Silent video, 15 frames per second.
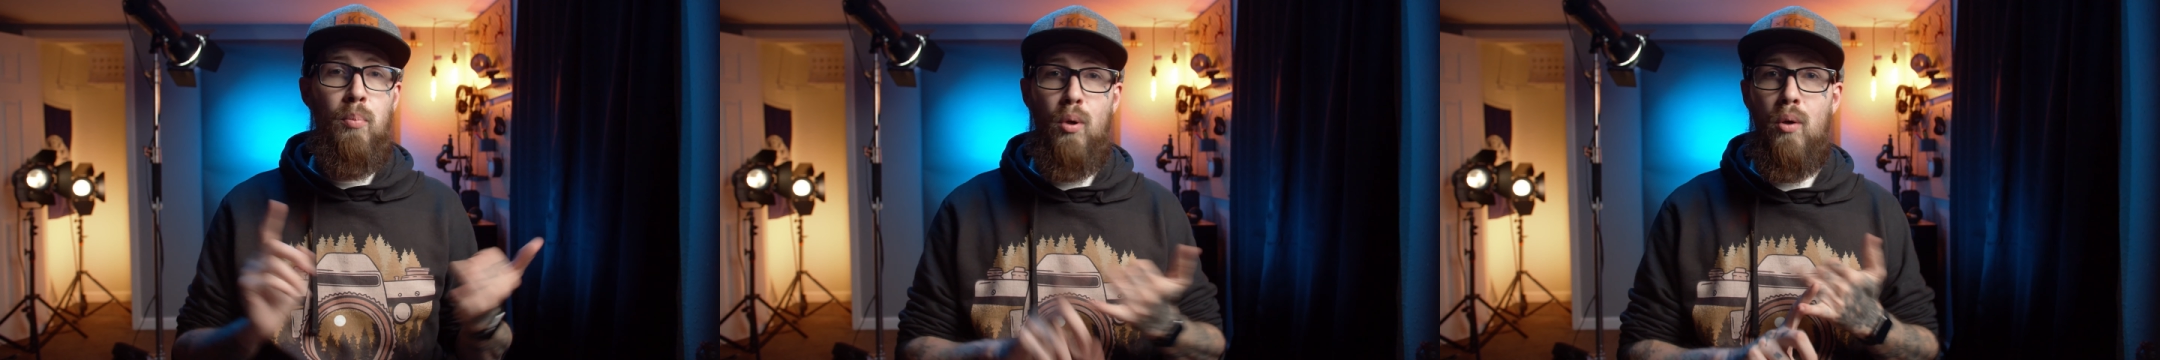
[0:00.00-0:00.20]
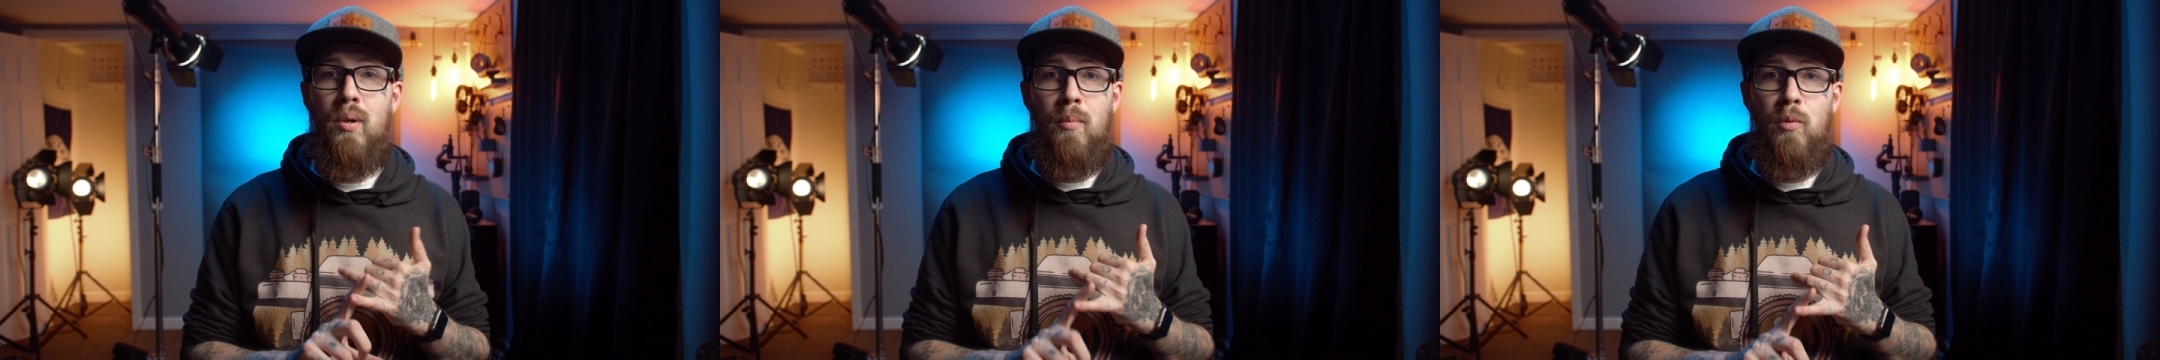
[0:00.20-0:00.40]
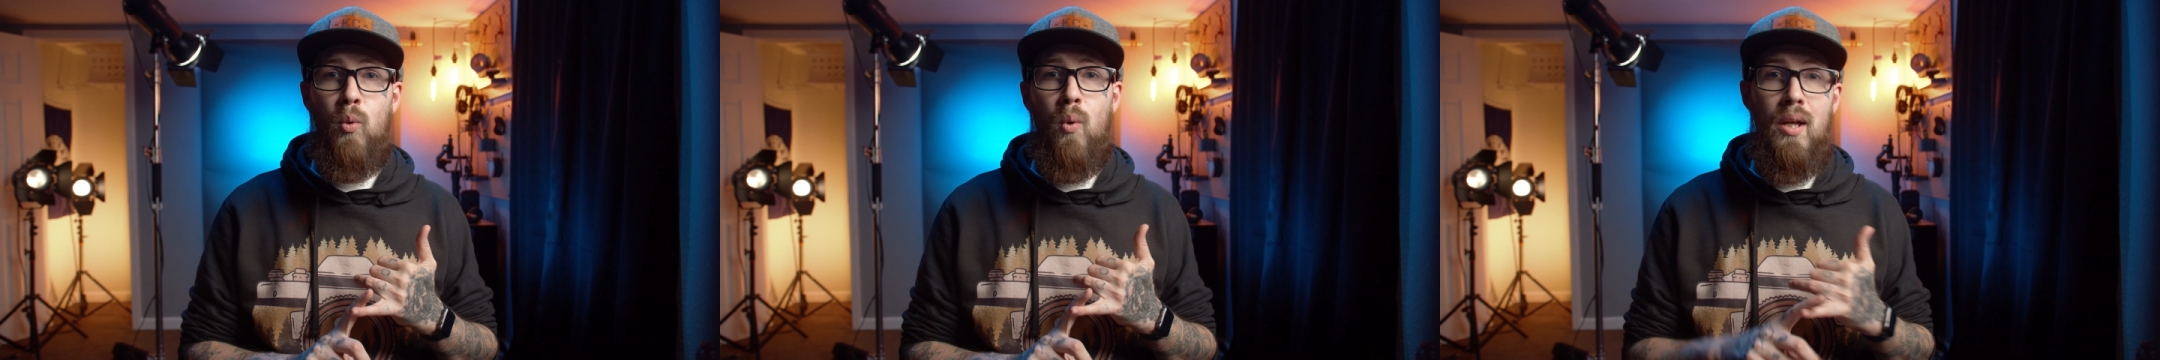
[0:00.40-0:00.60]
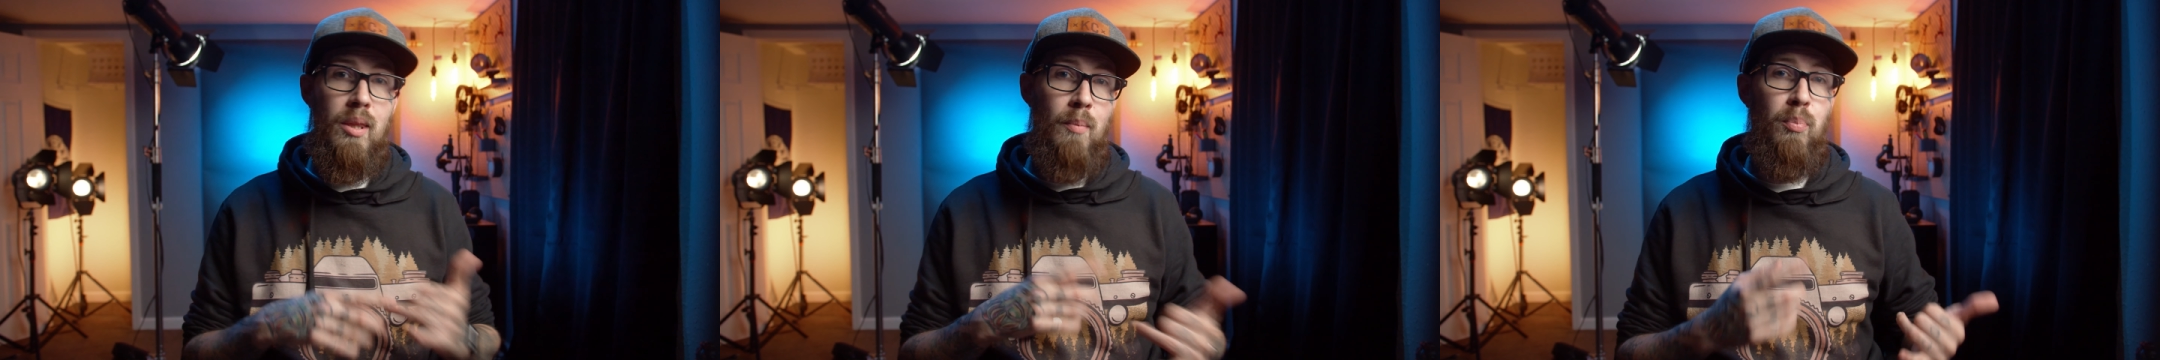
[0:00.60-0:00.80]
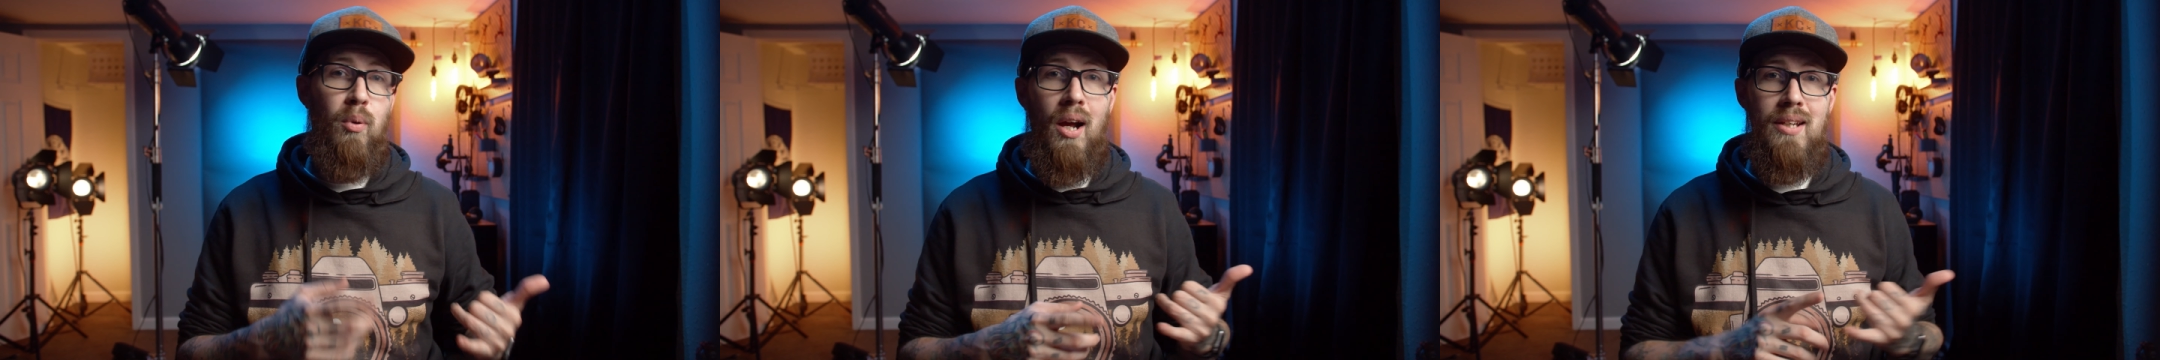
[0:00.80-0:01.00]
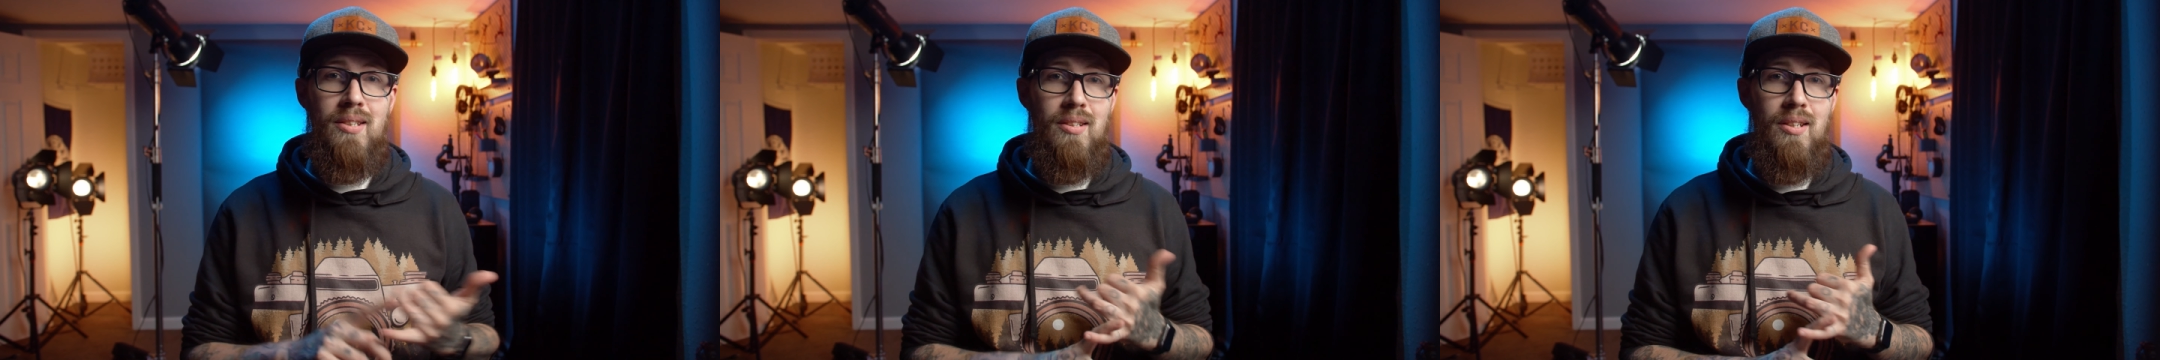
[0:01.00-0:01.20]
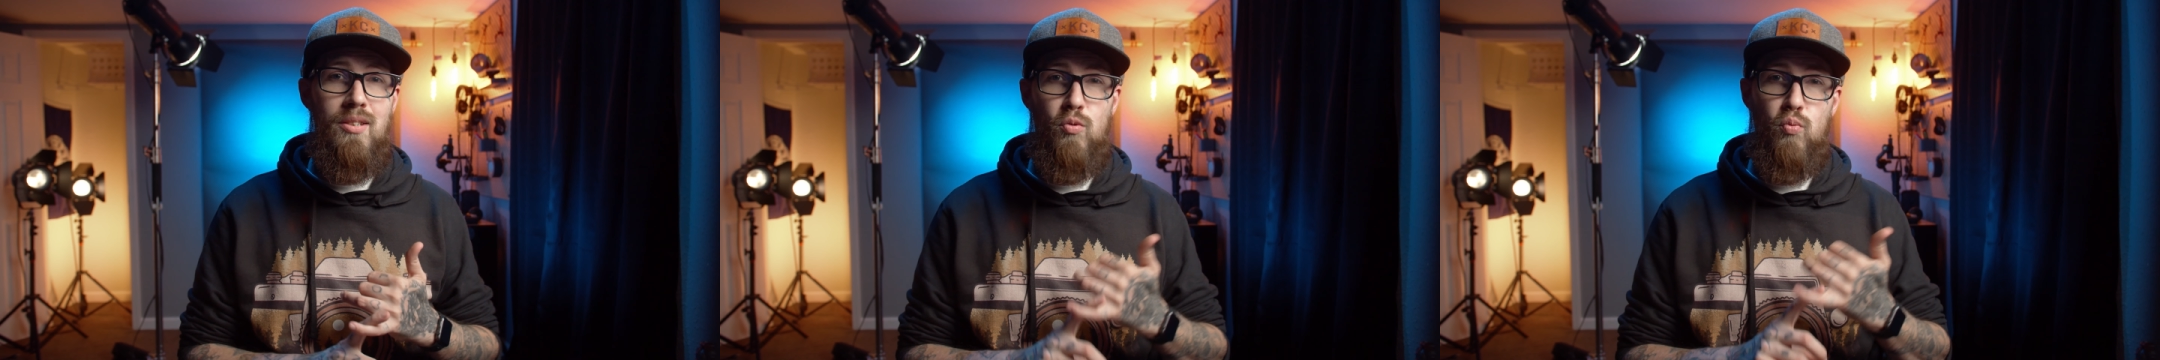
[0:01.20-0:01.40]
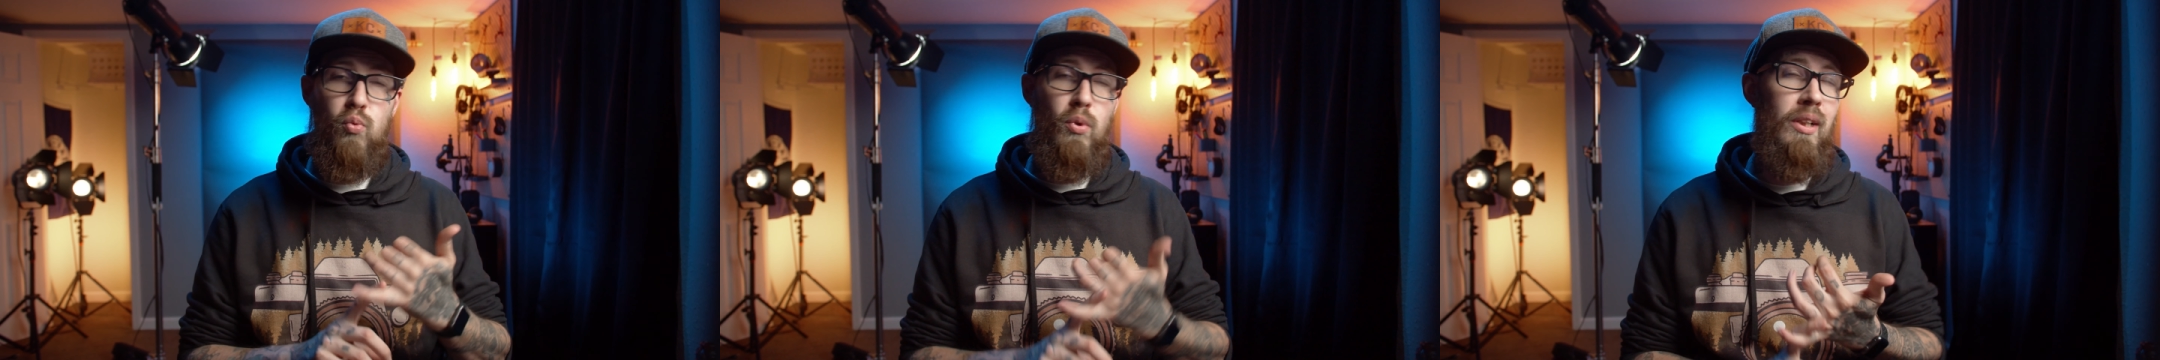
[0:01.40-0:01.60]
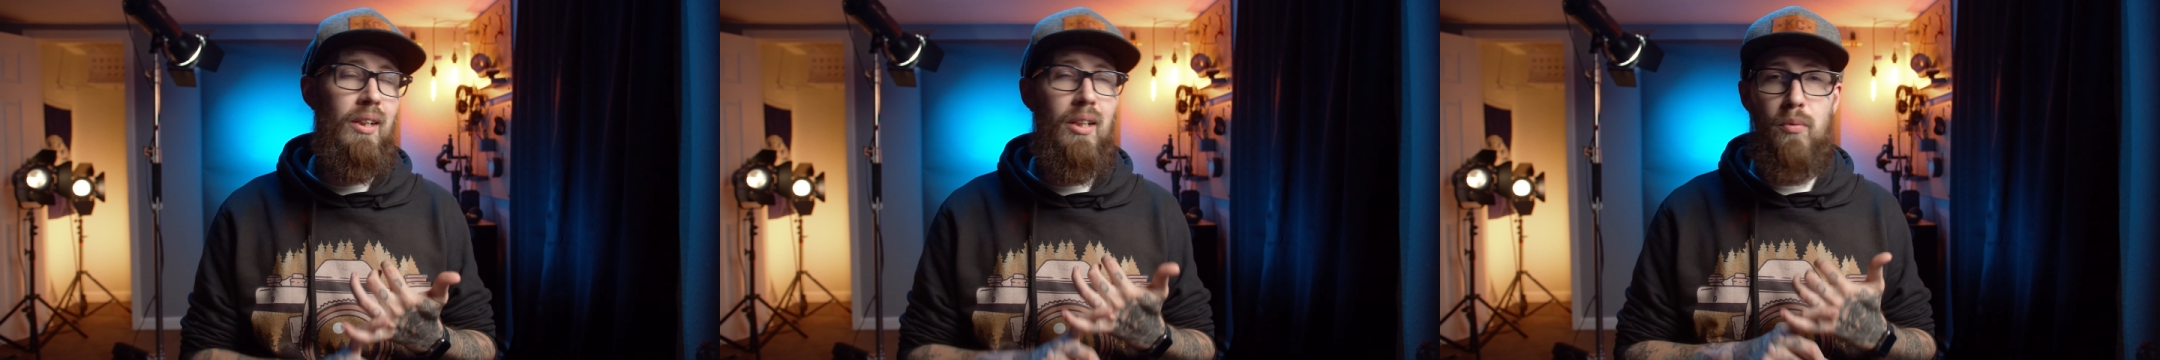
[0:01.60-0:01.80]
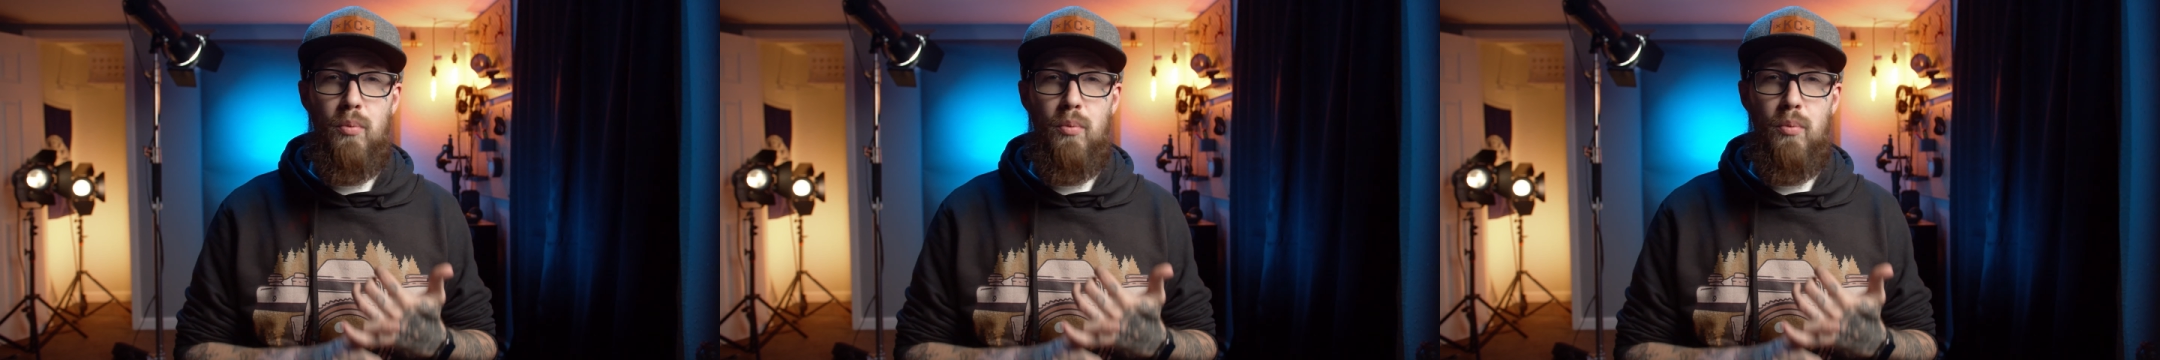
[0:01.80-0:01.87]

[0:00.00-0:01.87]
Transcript: Pro number one, the price is really